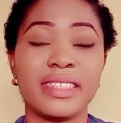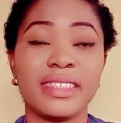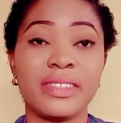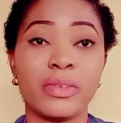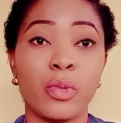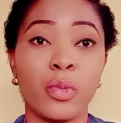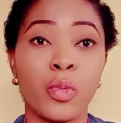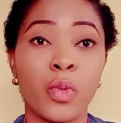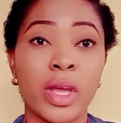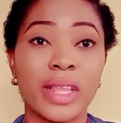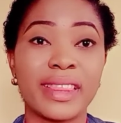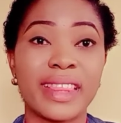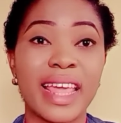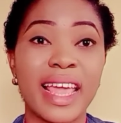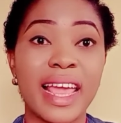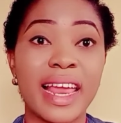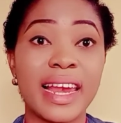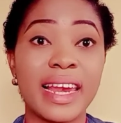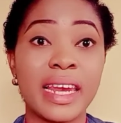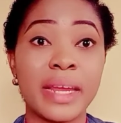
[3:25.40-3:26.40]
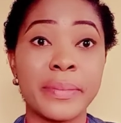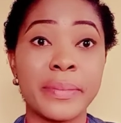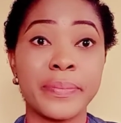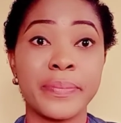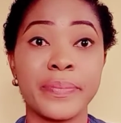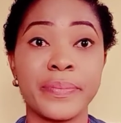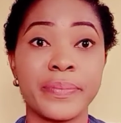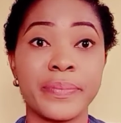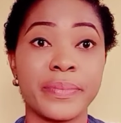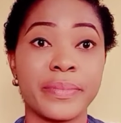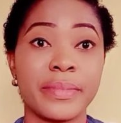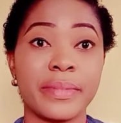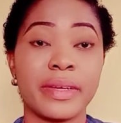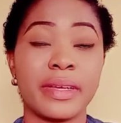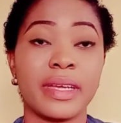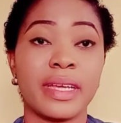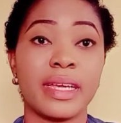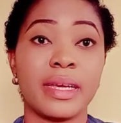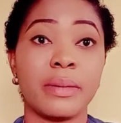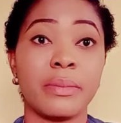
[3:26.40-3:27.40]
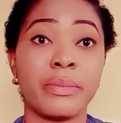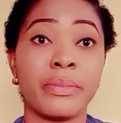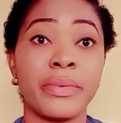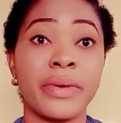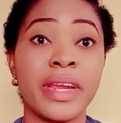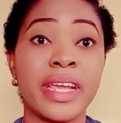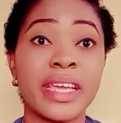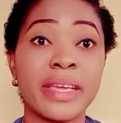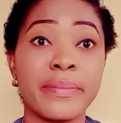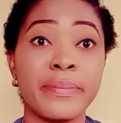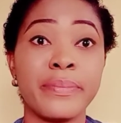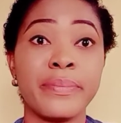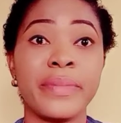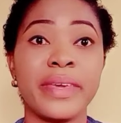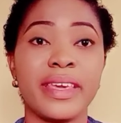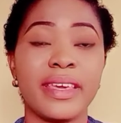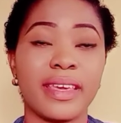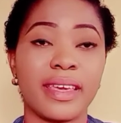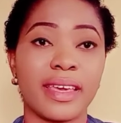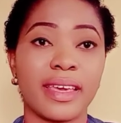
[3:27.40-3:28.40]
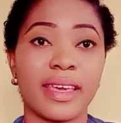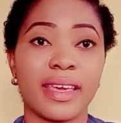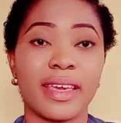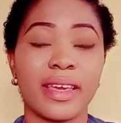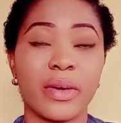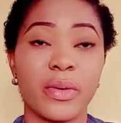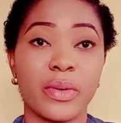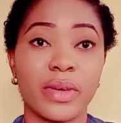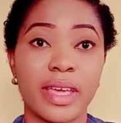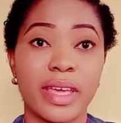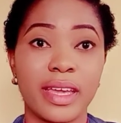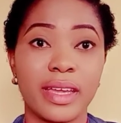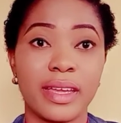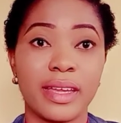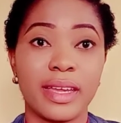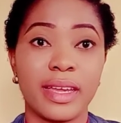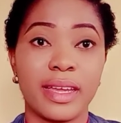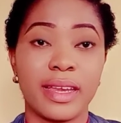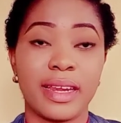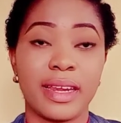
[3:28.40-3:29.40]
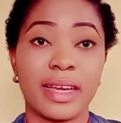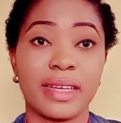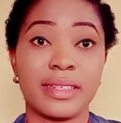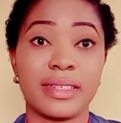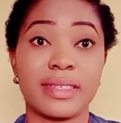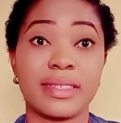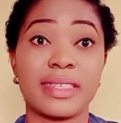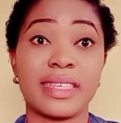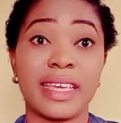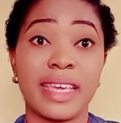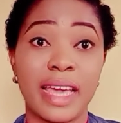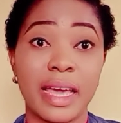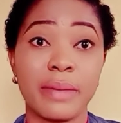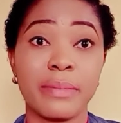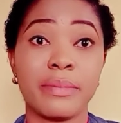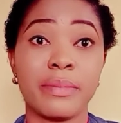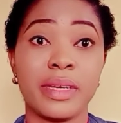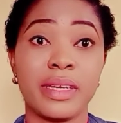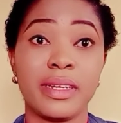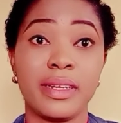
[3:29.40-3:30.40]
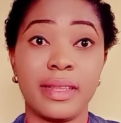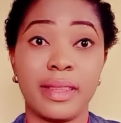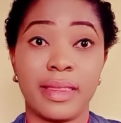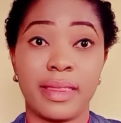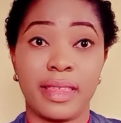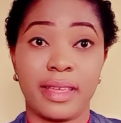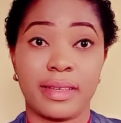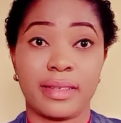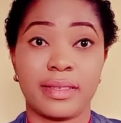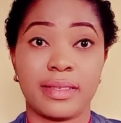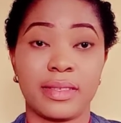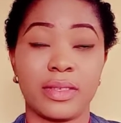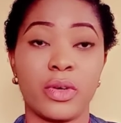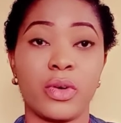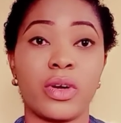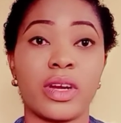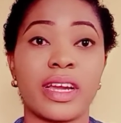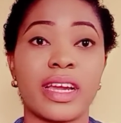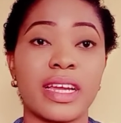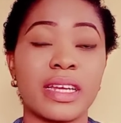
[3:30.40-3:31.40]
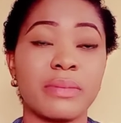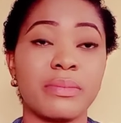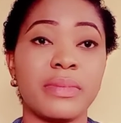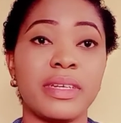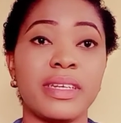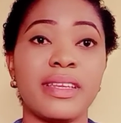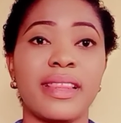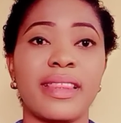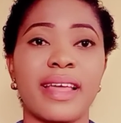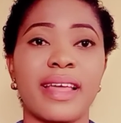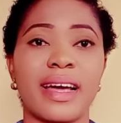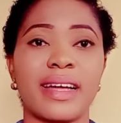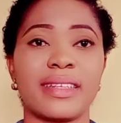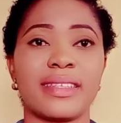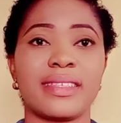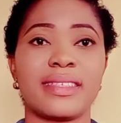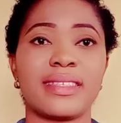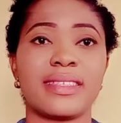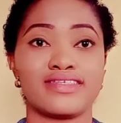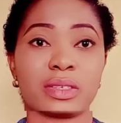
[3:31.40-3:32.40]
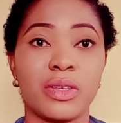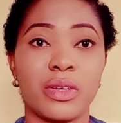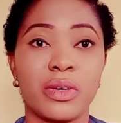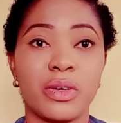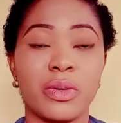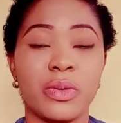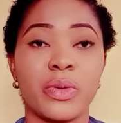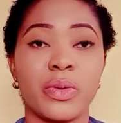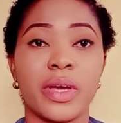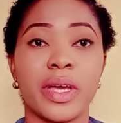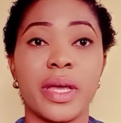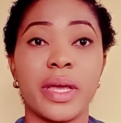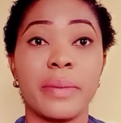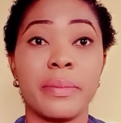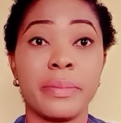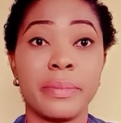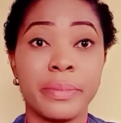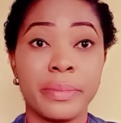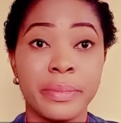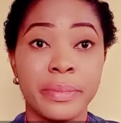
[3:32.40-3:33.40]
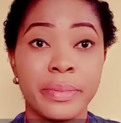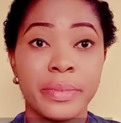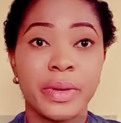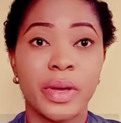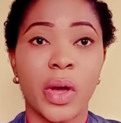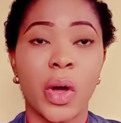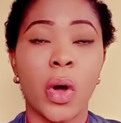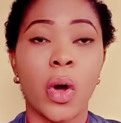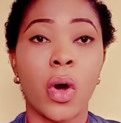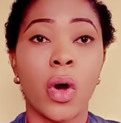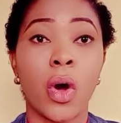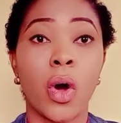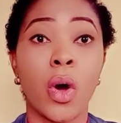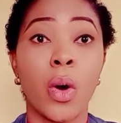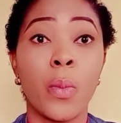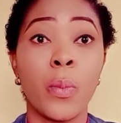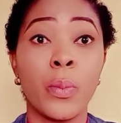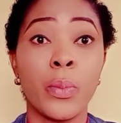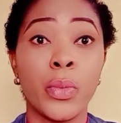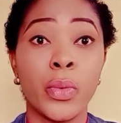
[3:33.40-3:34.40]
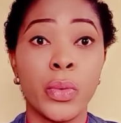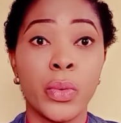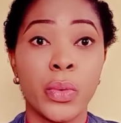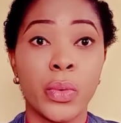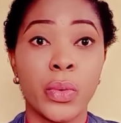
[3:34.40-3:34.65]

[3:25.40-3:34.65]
Wetelum. Bring me. Okay? That is get me this or get me that. So or mu